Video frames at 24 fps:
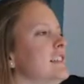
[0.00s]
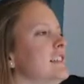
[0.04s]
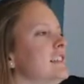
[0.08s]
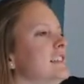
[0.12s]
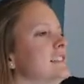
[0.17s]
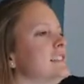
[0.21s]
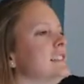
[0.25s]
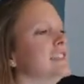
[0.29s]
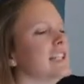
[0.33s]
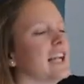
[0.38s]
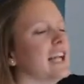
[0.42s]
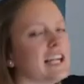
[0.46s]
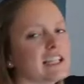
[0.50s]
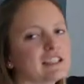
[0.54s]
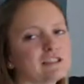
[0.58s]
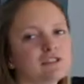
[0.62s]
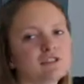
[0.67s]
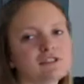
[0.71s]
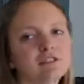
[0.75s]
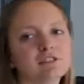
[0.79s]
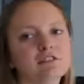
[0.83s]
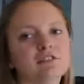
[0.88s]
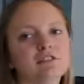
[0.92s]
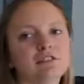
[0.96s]
a little
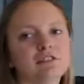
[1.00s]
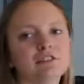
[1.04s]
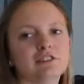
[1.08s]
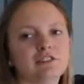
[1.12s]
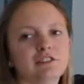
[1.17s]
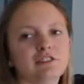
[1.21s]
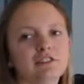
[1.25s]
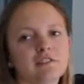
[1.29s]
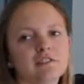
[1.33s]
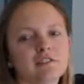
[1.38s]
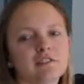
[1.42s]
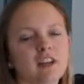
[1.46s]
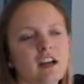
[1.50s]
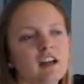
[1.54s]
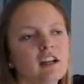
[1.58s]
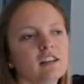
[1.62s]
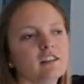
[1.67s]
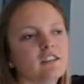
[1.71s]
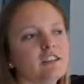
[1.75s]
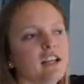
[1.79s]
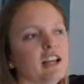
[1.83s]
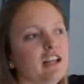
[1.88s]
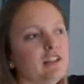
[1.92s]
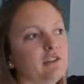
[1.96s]
extra to the
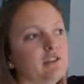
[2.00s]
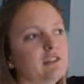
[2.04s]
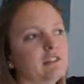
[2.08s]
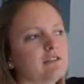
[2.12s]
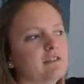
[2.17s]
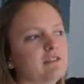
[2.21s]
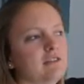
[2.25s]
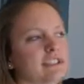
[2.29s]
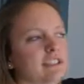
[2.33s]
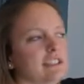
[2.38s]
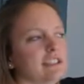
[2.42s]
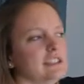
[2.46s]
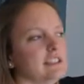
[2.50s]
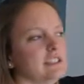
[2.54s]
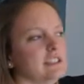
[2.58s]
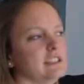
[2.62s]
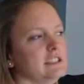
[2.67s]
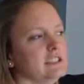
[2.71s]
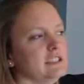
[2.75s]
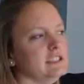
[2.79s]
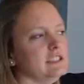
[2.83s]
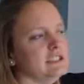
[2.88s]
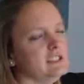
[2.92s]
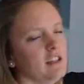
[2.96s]
universe, and you can really
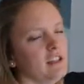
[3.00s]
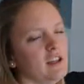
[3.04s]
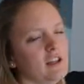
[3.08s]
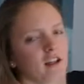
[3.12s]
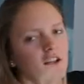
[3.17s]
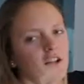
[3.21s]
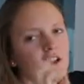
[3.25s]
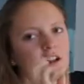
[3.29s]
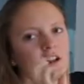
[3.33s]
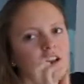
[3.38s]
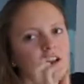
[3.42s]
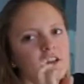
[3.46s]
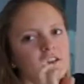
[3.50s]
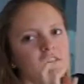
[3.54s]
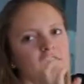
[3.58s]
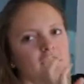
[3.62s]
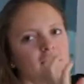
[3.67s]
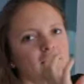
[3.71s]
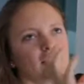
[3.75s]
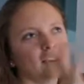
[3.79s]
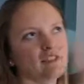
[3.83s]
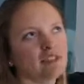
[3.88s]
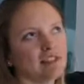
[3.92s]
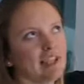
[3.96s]
see
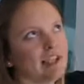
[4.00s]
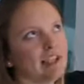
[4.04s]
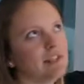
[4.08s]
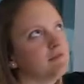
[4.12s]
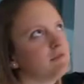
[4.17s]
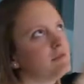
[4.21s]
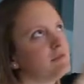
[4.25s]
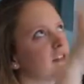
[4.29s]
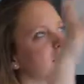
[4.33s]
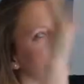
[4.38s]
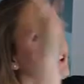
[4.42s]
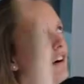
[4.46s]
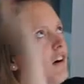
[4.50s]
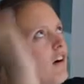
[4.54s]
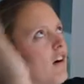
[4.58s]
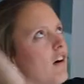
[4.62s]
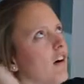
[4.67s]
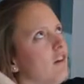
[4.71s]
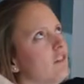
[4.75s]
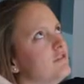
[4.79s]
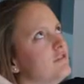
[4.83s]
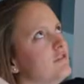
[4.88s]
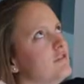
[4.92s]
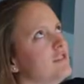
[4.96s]
the depth
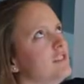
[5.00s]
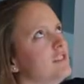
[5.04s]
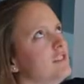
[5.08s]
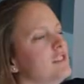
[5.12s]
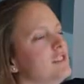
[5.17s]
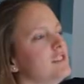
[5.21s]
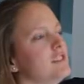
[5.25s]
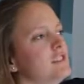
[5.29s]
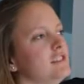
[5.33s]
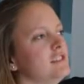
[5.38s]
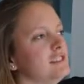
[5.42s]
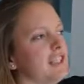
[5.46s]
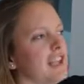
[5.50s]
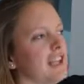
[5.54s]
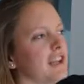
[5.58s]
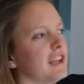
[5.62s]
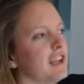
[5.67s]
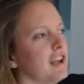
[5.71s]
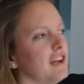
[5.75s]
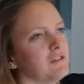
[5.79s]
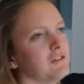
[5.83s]
of J.K.